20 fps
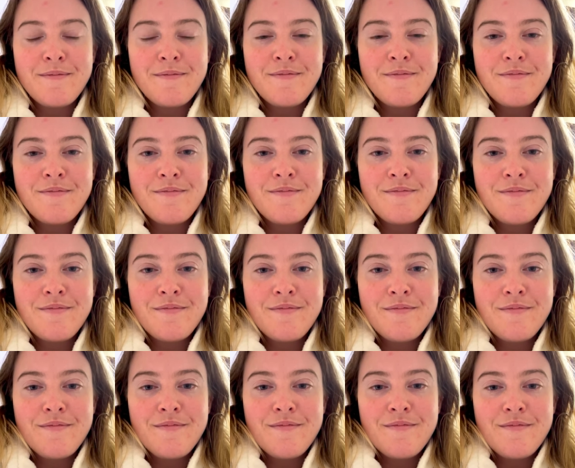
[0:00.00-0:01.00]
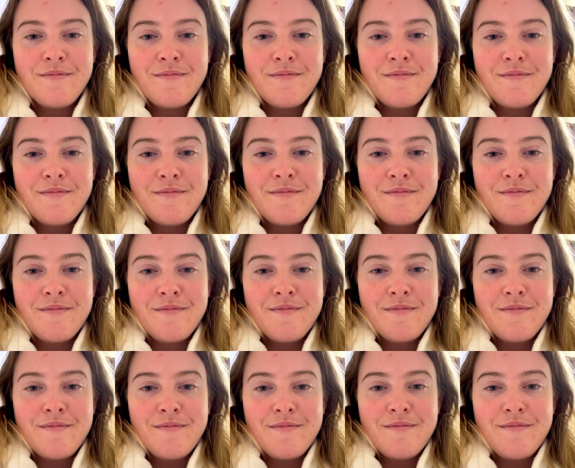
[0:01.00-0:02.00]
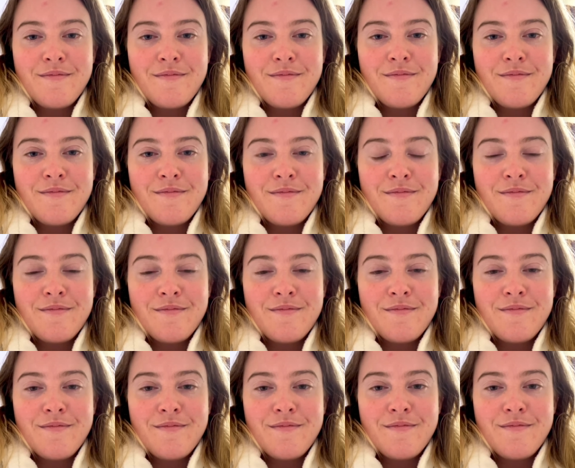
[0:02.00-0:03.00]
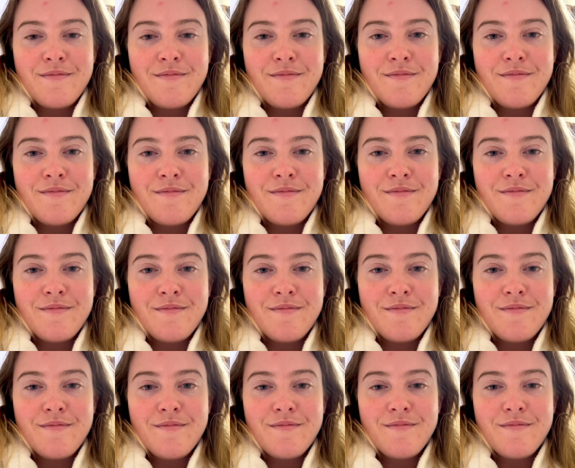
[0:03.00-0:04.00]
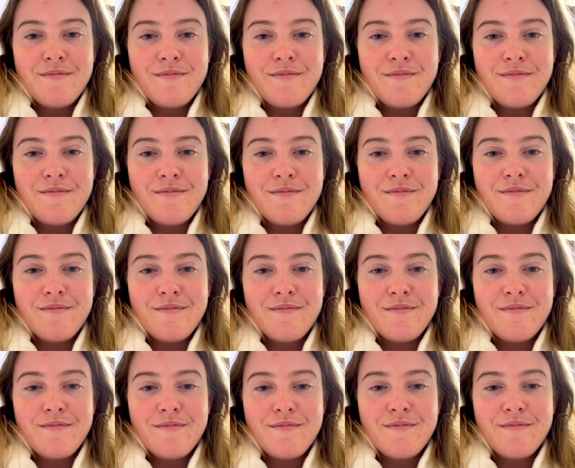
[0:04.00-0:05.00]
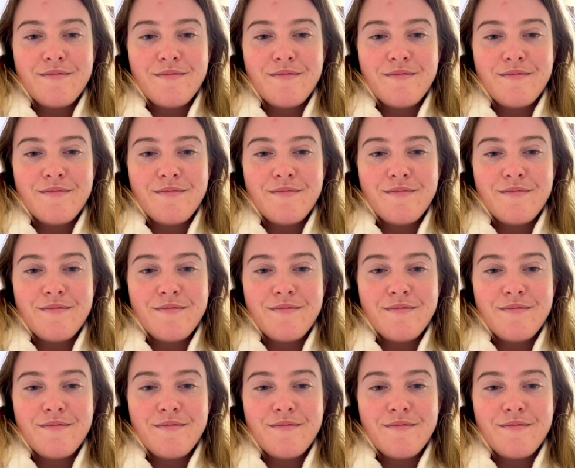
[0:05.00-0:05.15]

Nobody speaks.